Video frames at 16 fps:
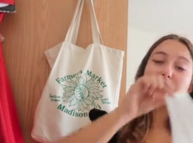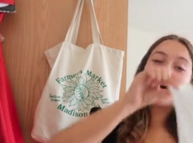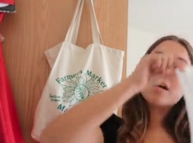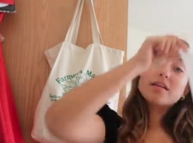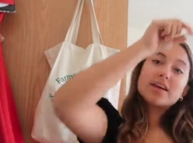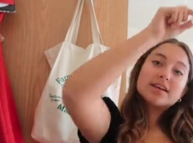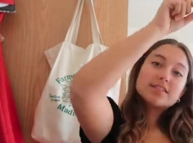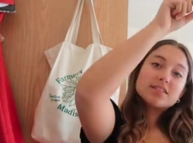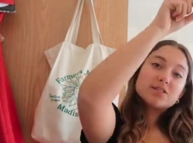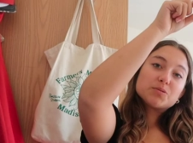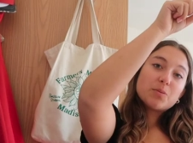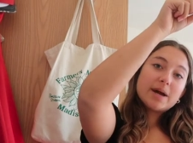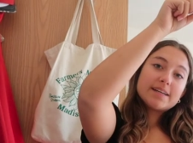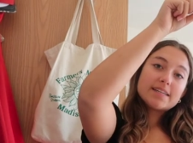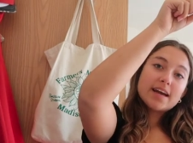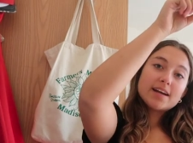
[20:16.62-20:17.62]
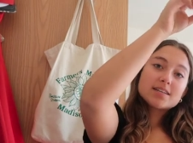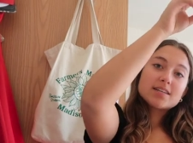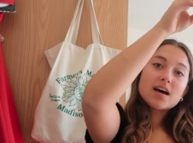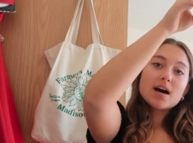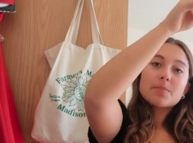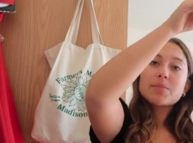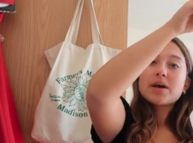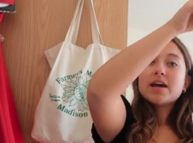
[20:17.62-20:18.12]
Polly is this white tank
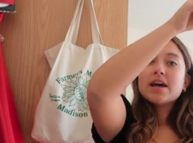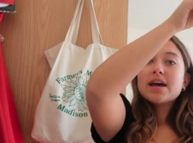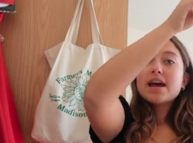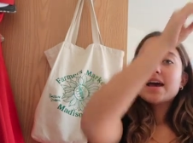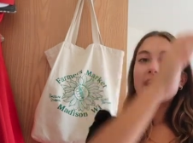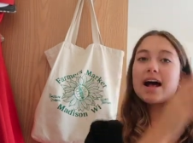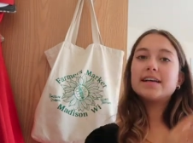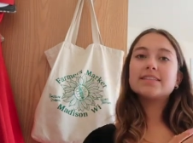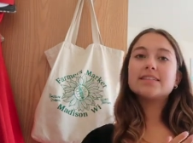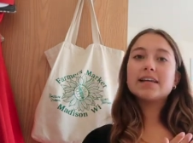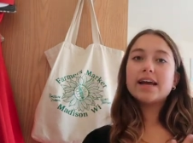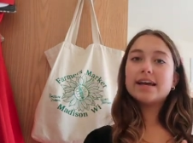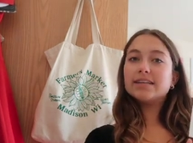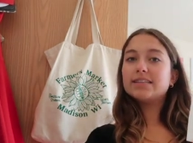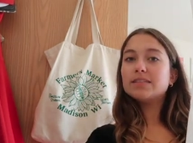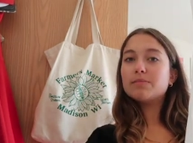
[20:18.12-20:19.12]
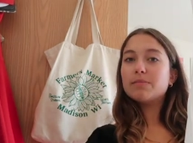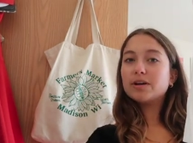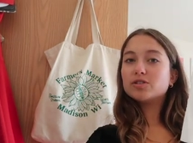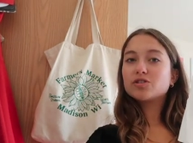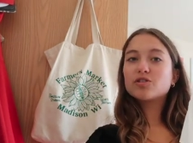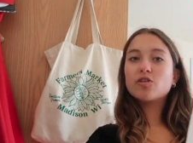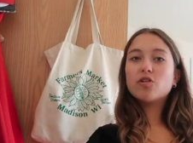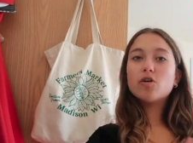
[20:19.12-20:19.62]
top. It has an
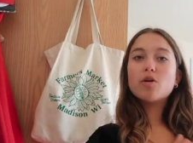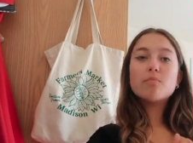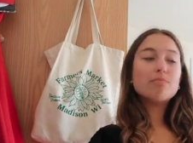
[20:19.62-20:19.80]
asymmetrical